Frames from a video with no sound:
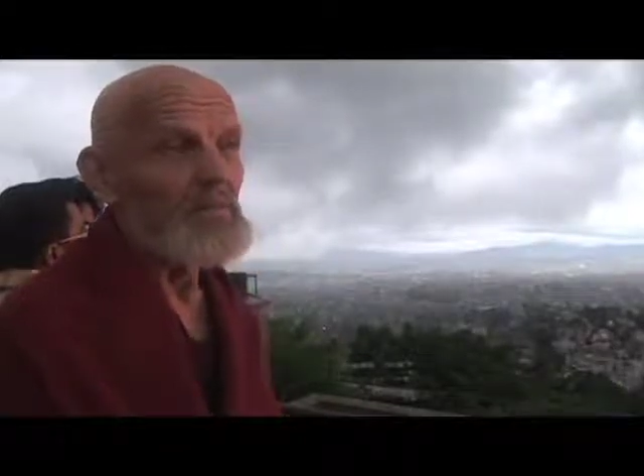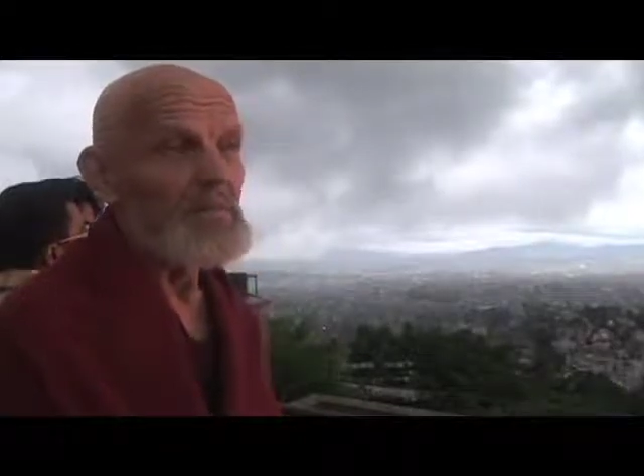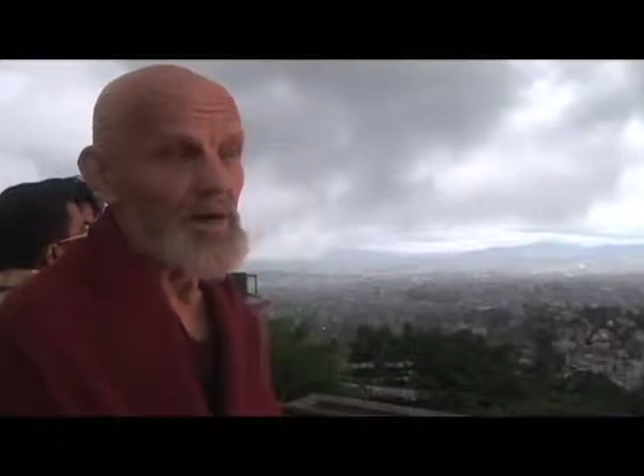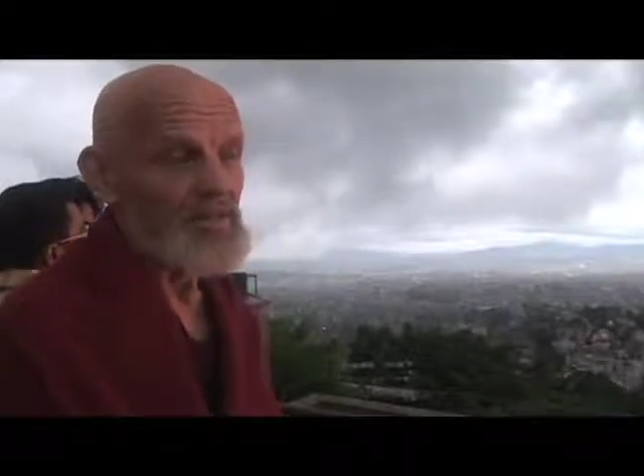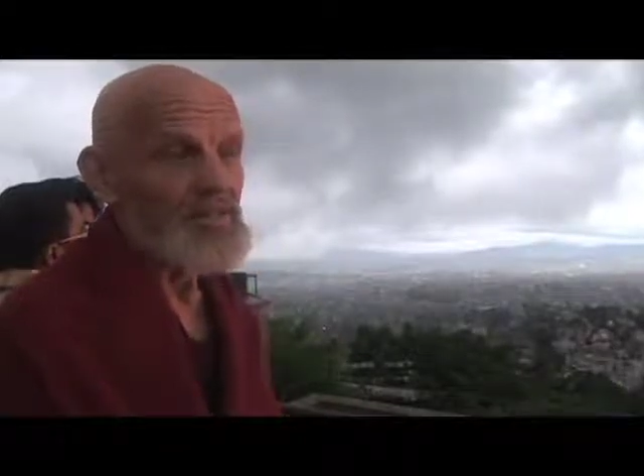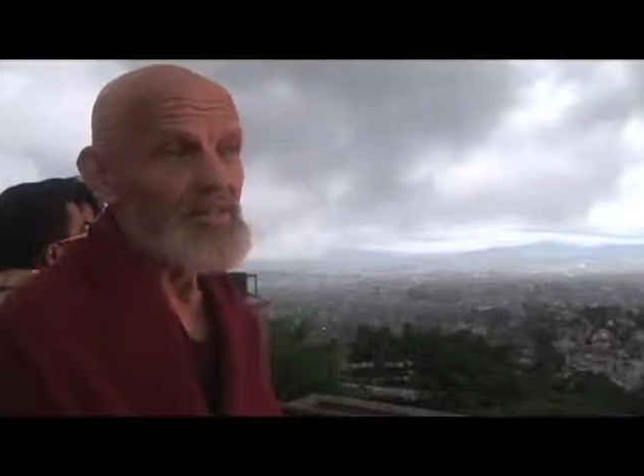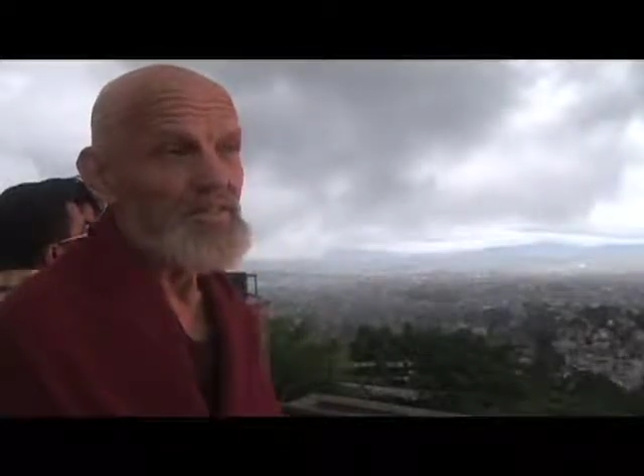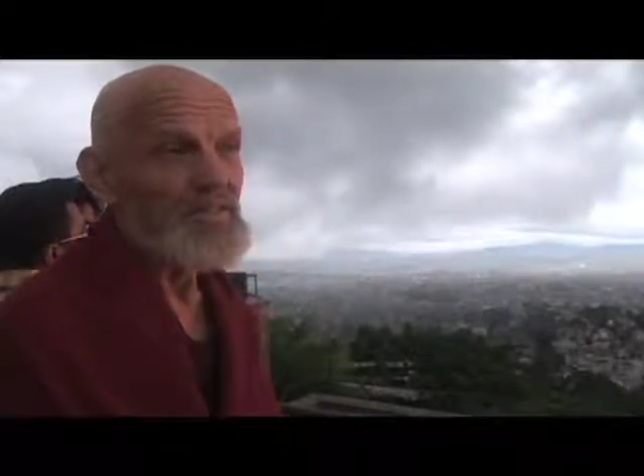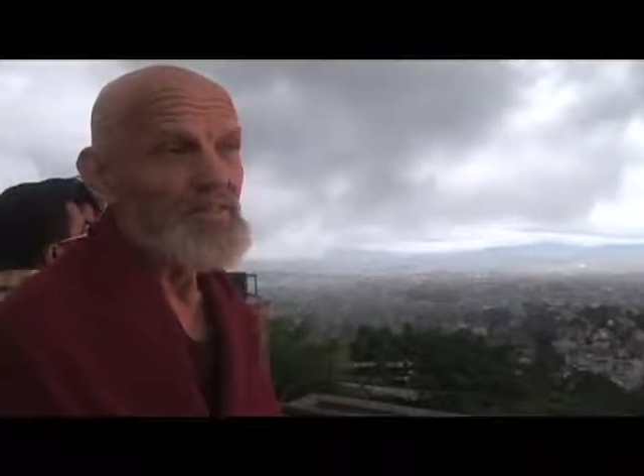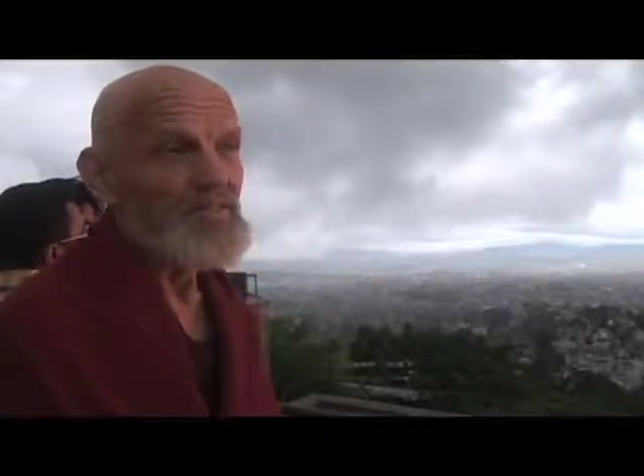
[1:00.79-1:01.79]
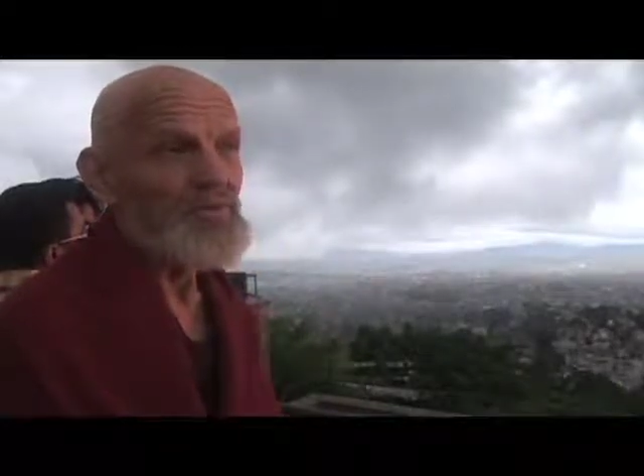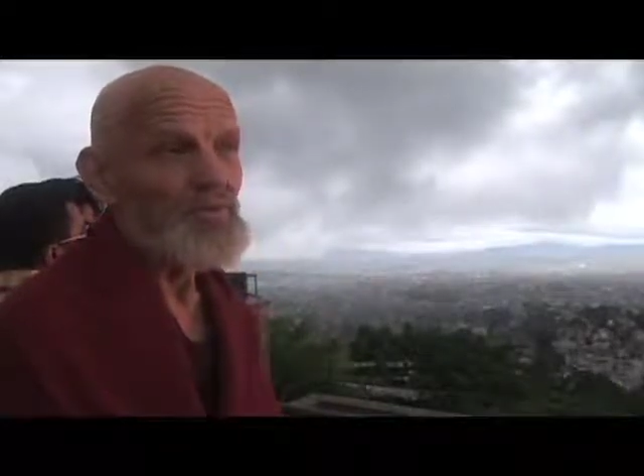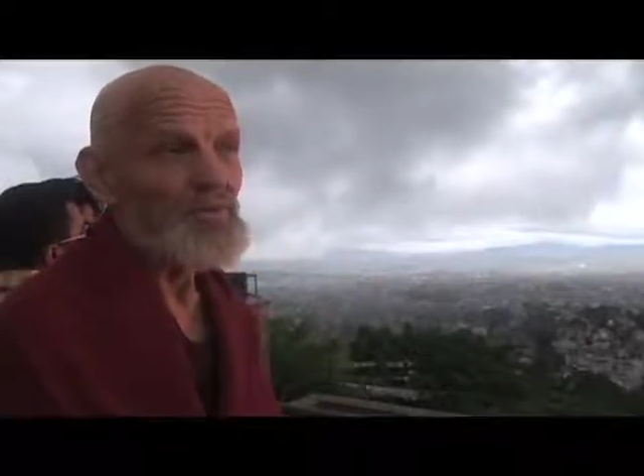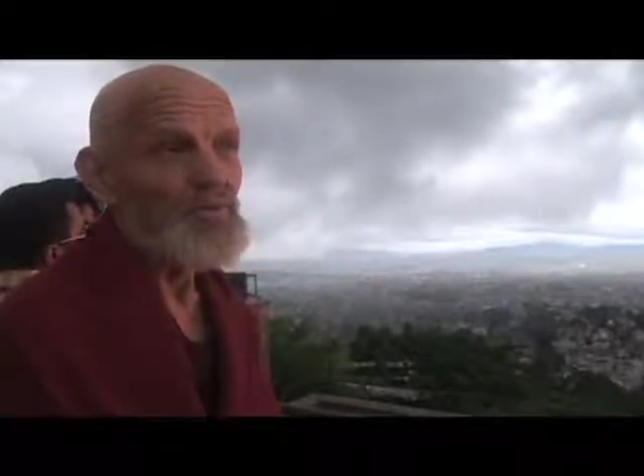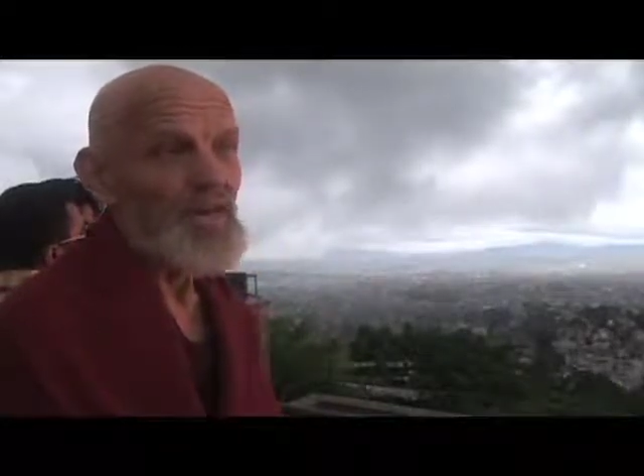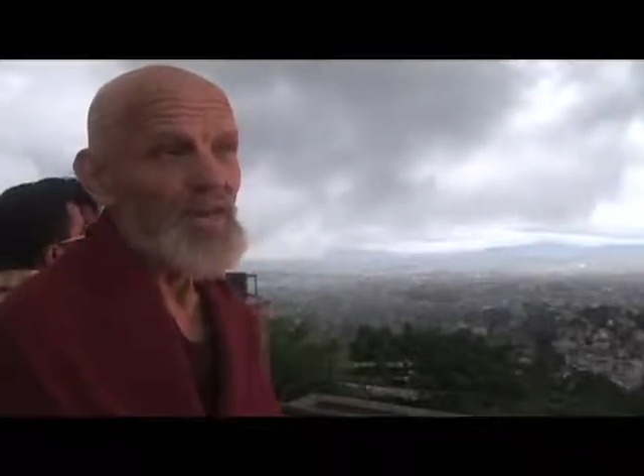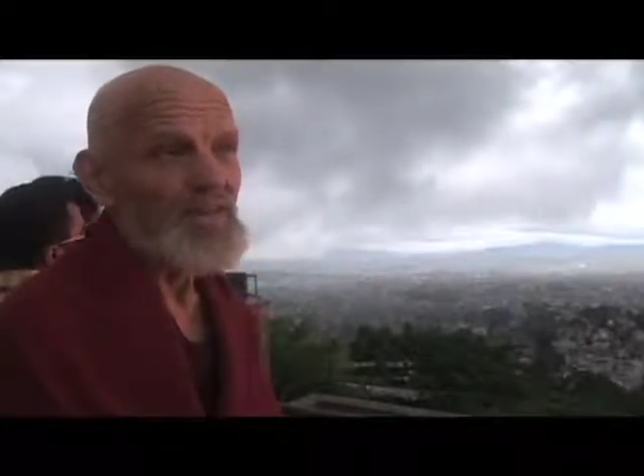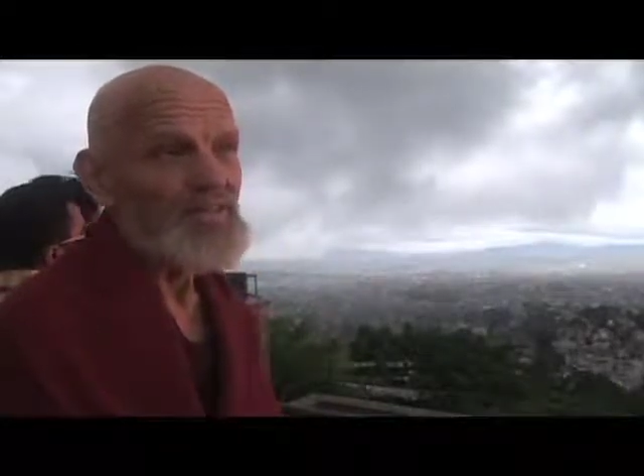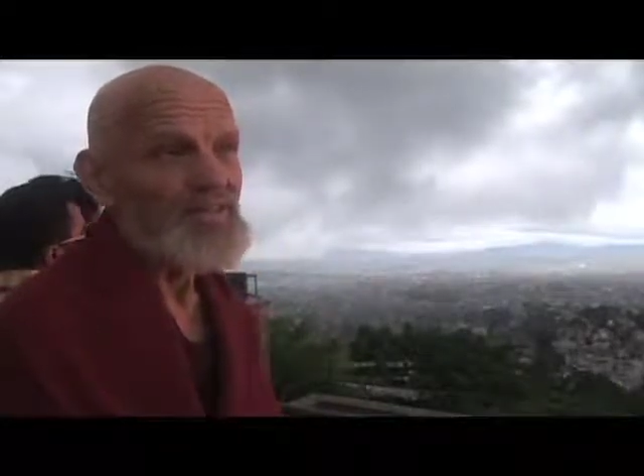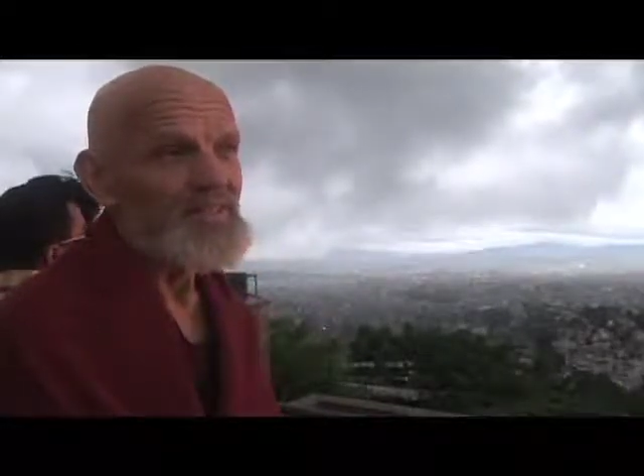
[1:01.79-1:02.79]
but to do
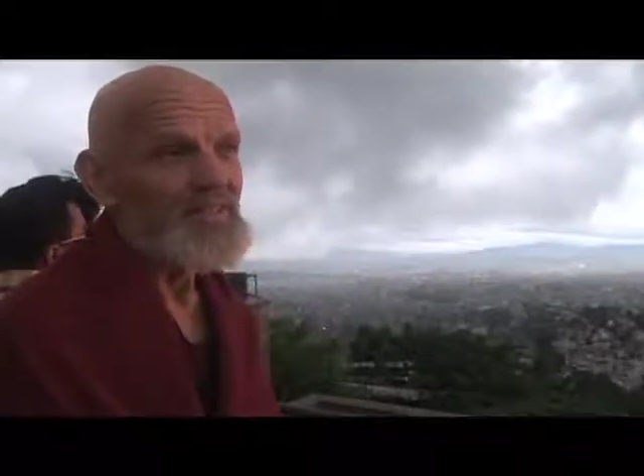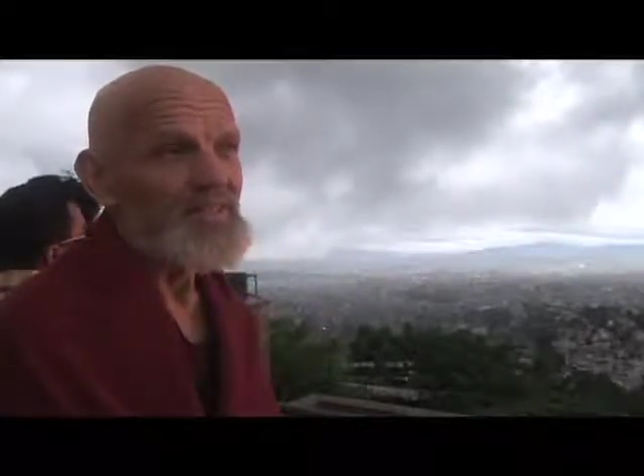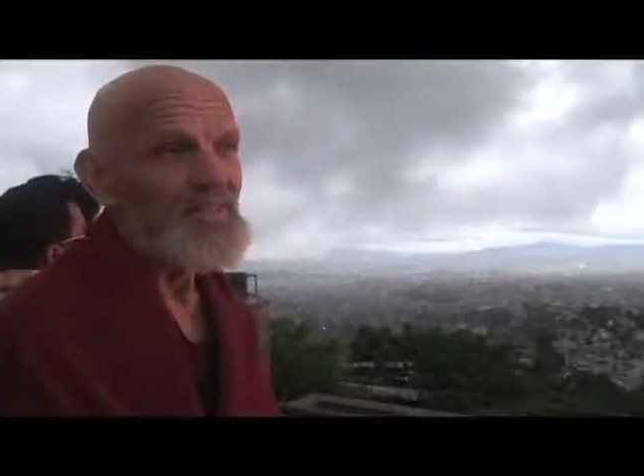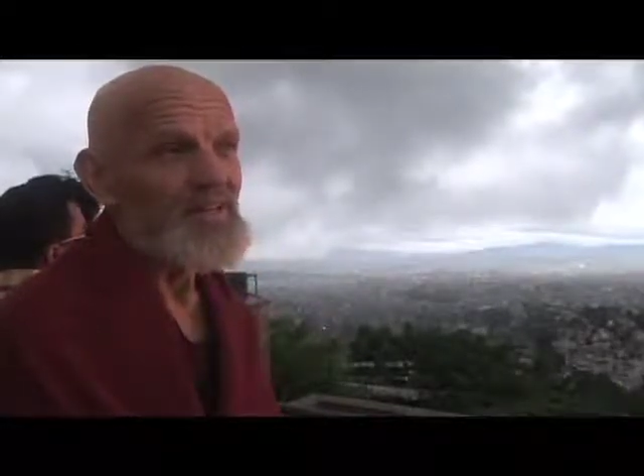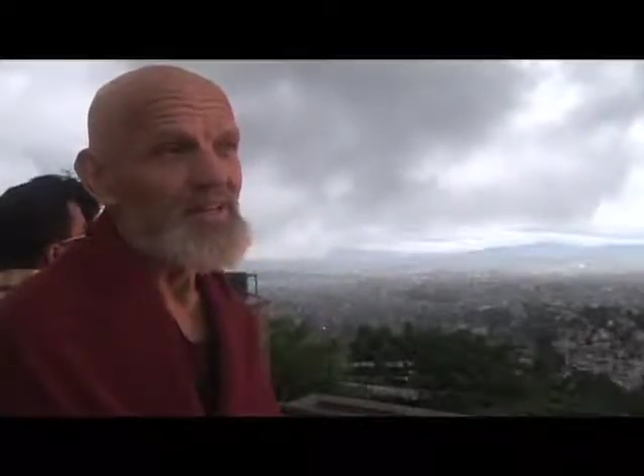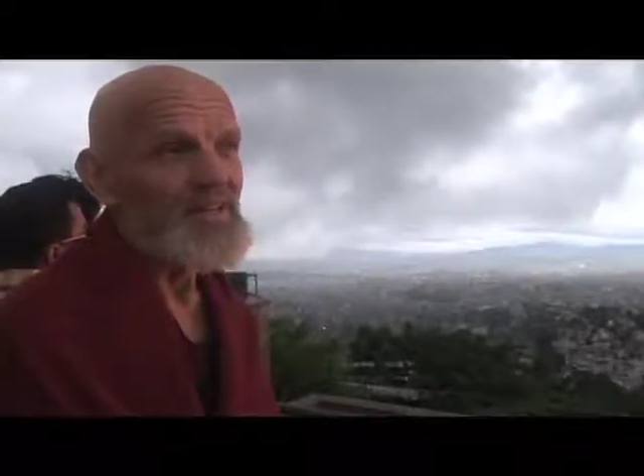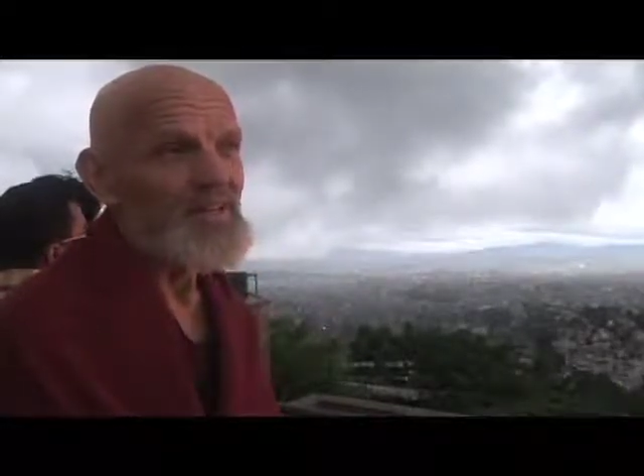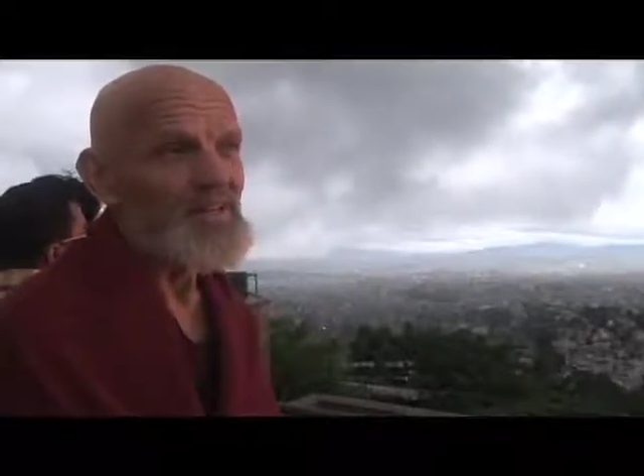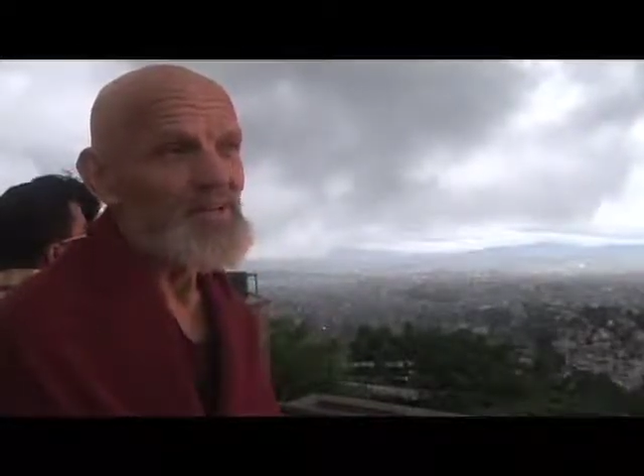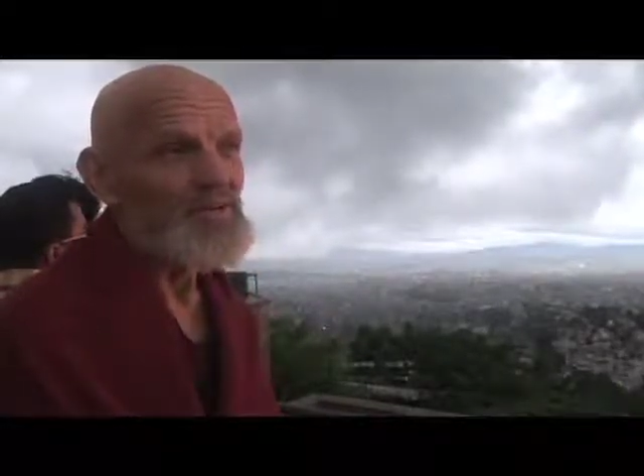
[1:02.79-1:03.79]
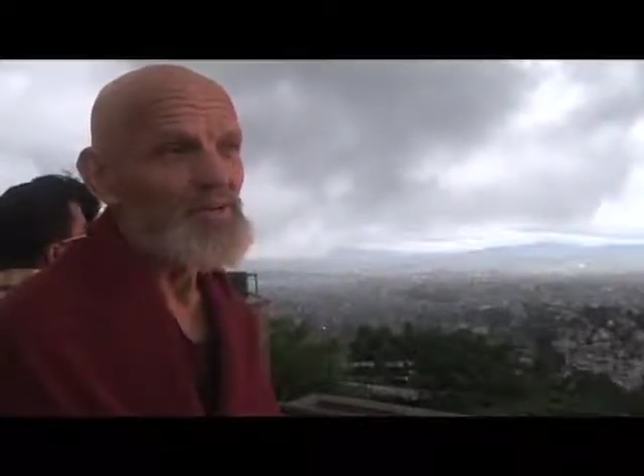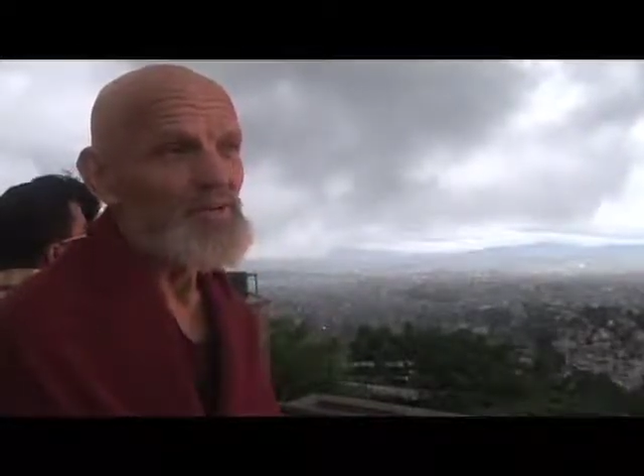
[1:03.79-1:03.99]
that, you